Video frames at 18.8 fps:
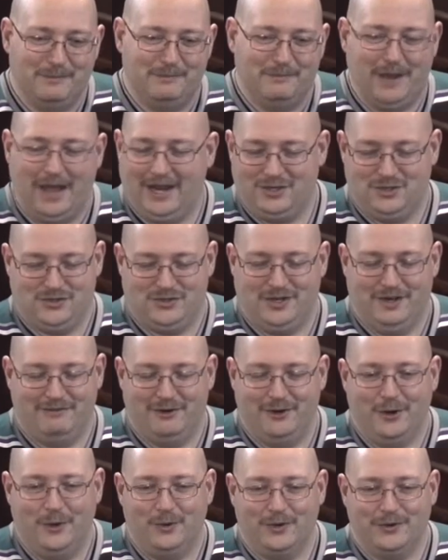I just
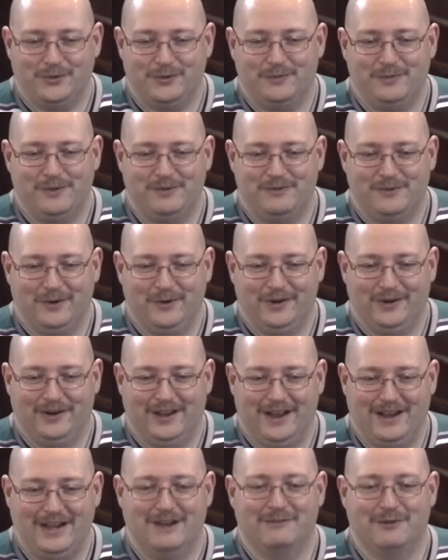never noticed before.
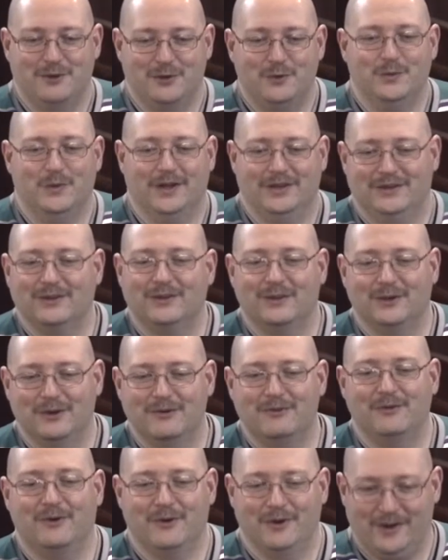I never knew what to look
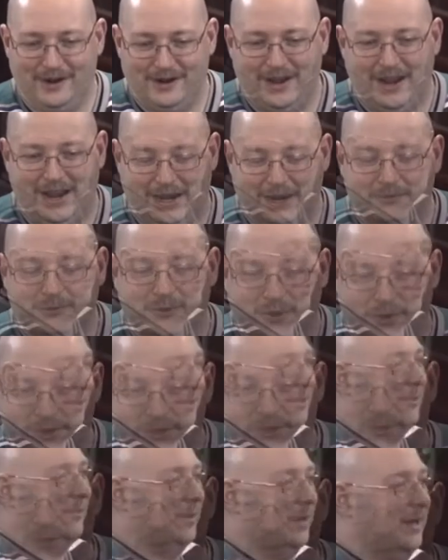for, and I'm starting
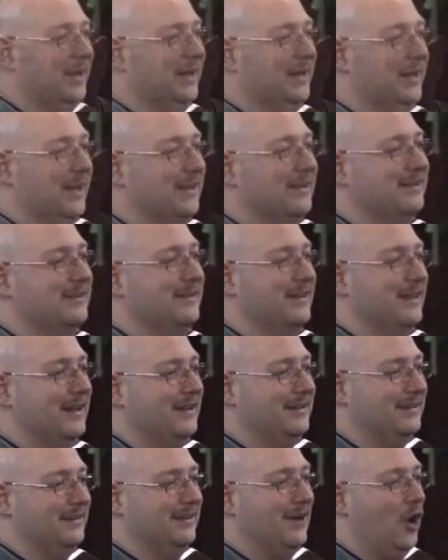to recognize that
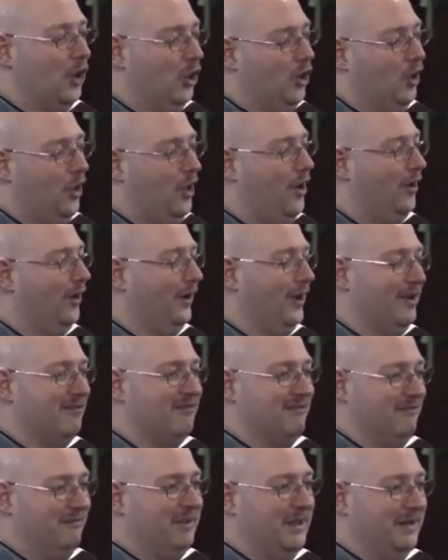all along I've
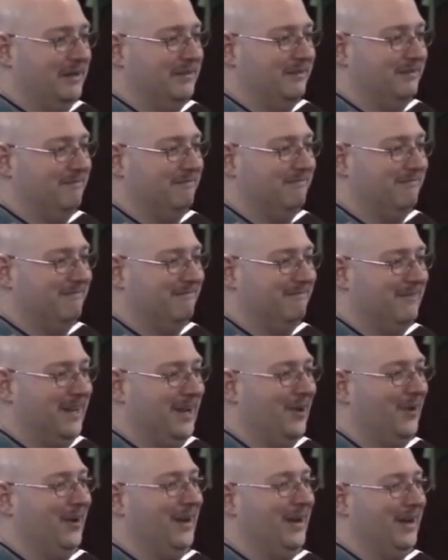been
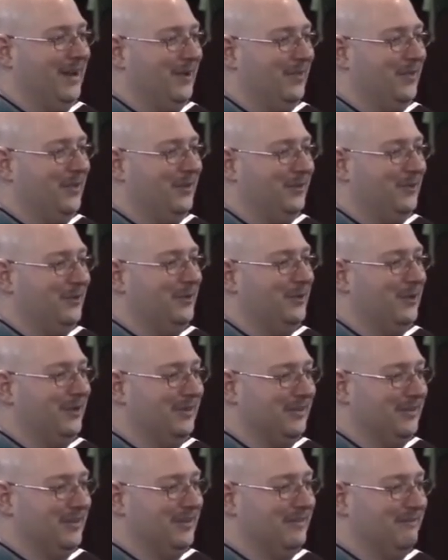carrying out these
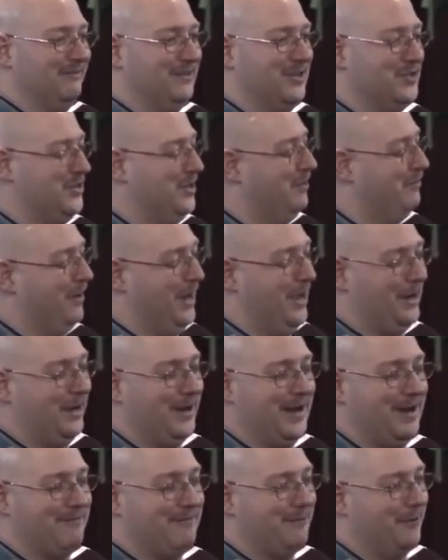duties and just never had a
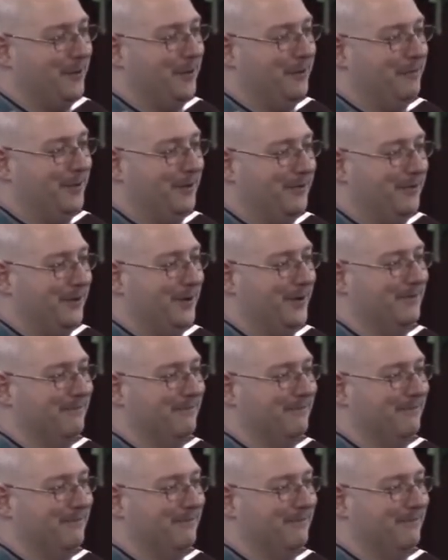name for them before.